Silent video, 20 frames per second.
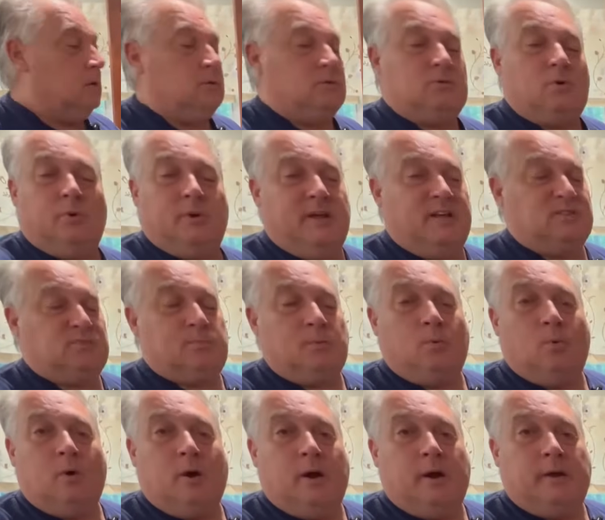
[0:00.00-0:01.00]
Don't ask me
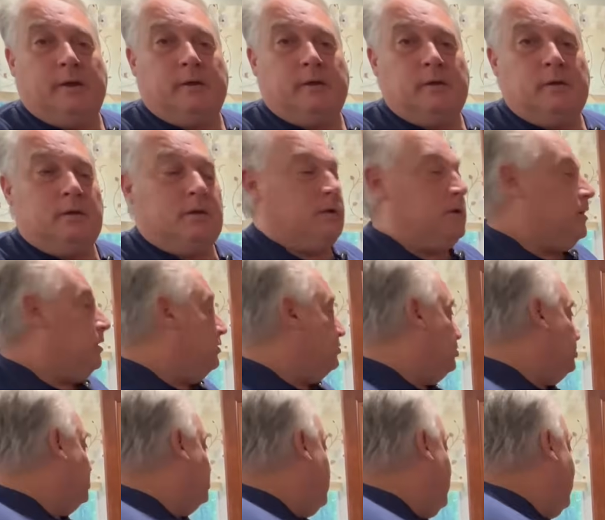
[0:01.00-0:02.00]
why. It's
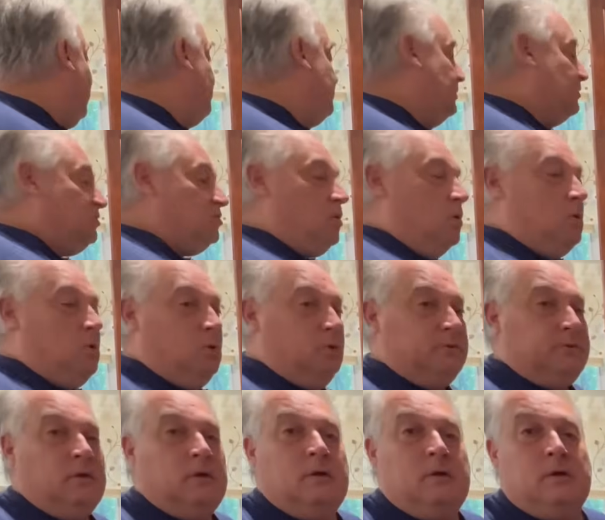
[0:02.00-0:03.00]
just what I've been
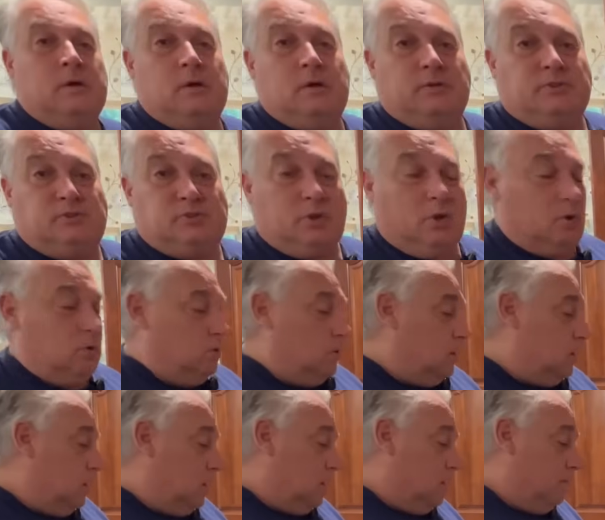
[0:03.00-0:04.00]
told.
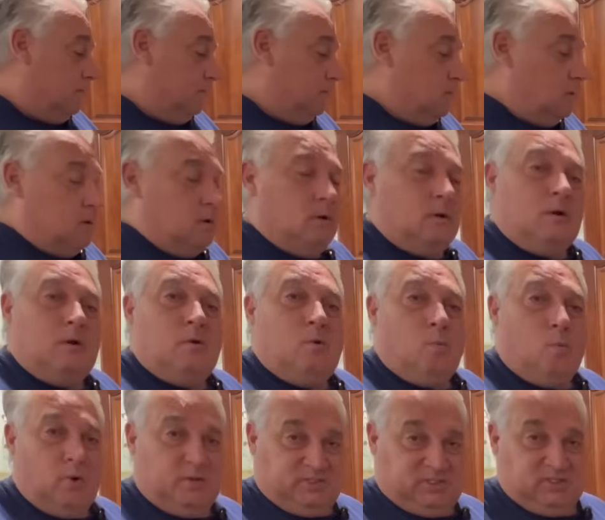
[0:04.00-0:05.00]
So
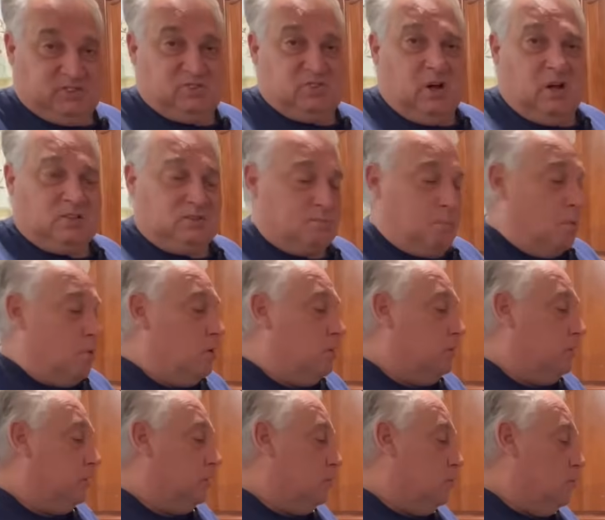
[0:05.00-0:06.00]
once it starts
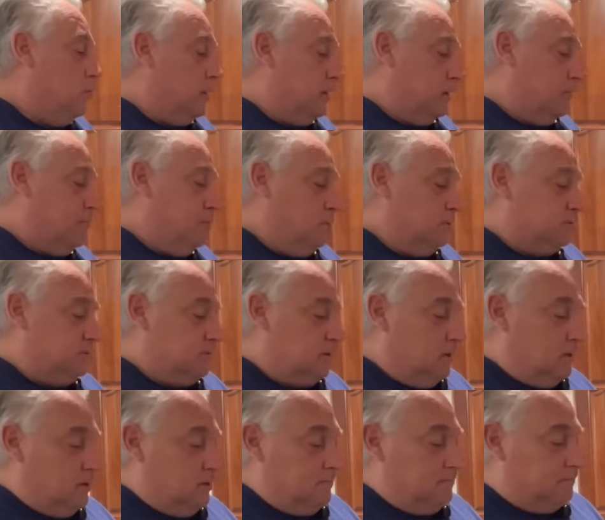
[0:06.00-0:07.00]
boiling, we're going to put,
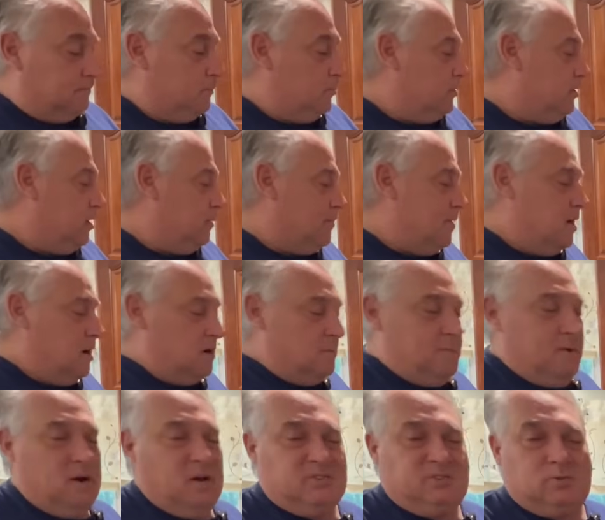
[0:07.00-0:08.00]
we're going to pound of
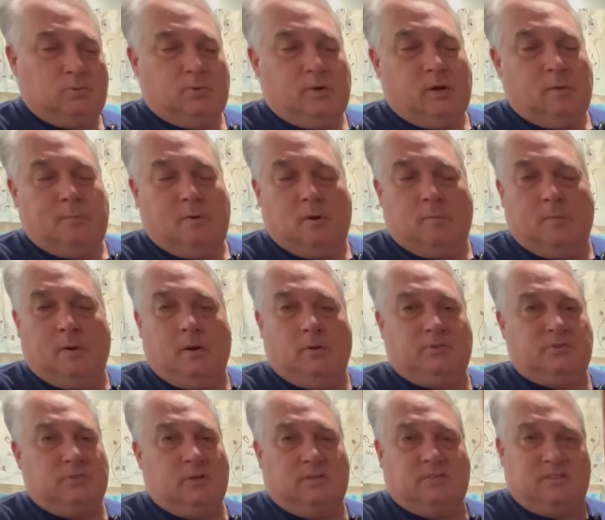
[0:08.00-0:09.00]
pasta. We're going to put about
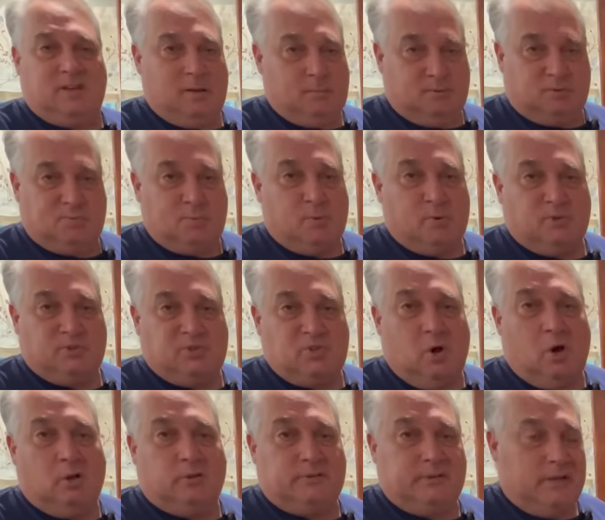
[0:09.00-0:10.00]
a tablespoon of
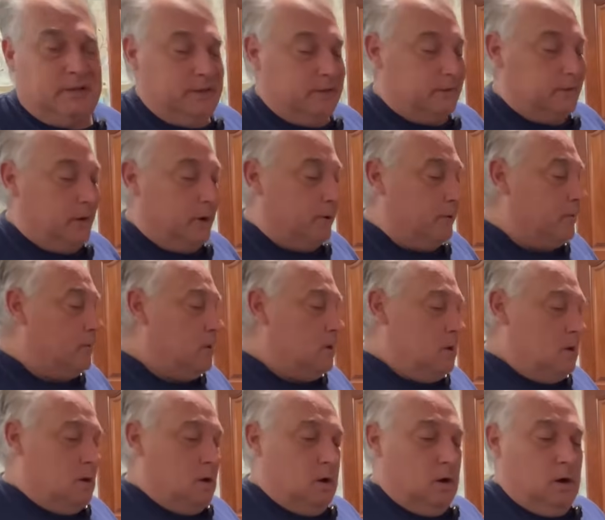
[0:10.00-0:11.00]
salt in there.
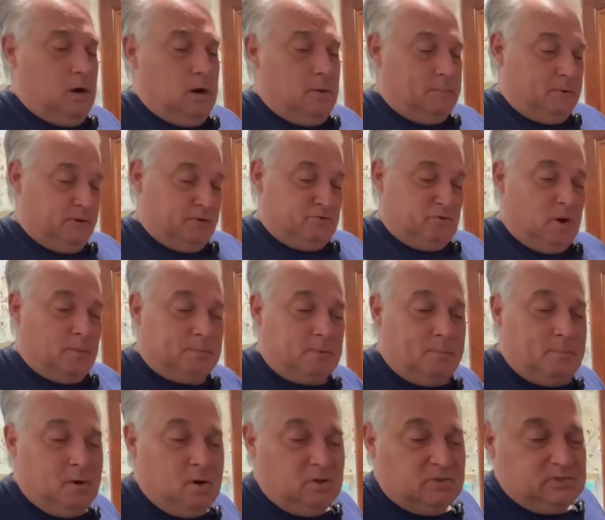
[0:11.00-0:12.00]
I'm going to drop the
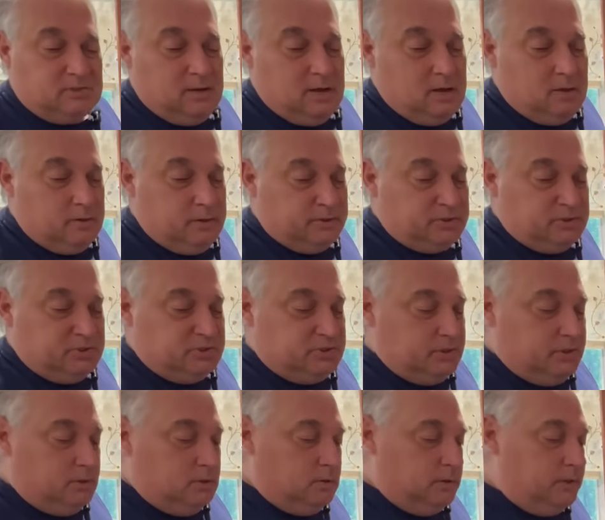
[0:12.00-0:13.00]
balls now. Let
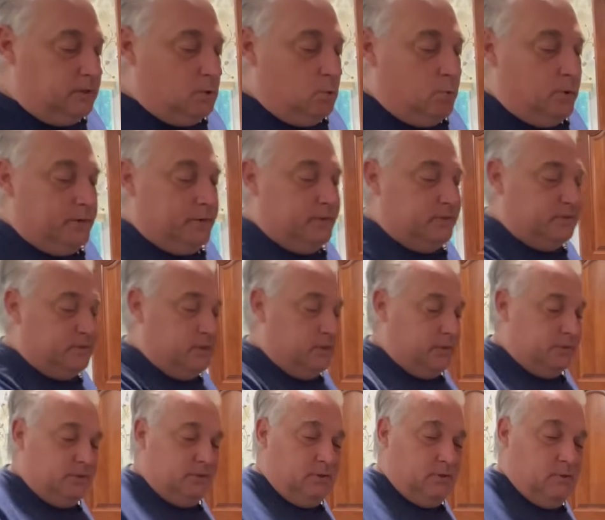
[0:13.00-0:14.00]
you witness
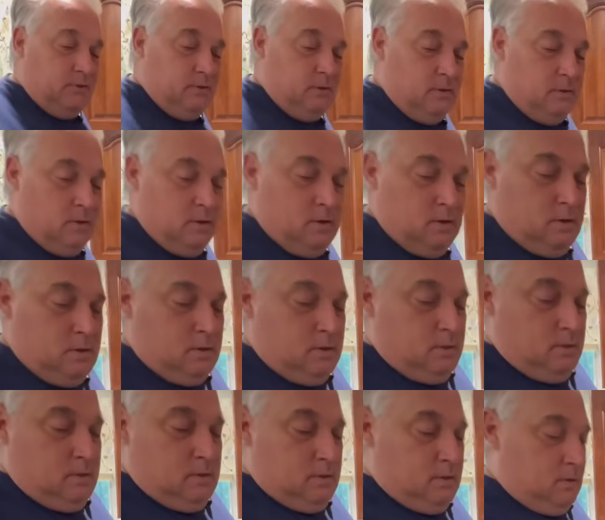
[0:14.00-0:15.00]
this.
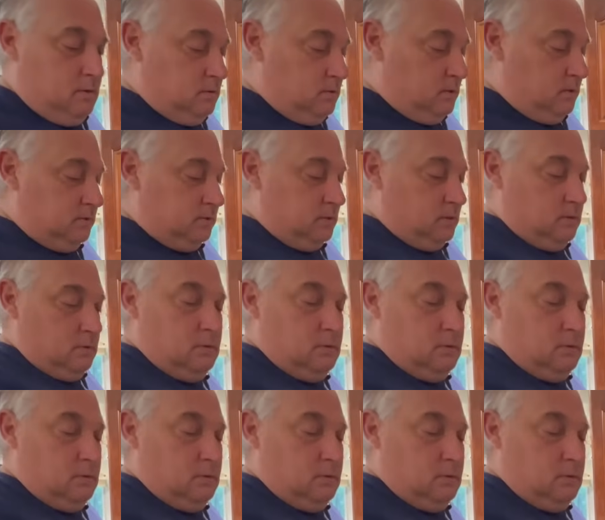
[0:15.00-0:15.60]
These are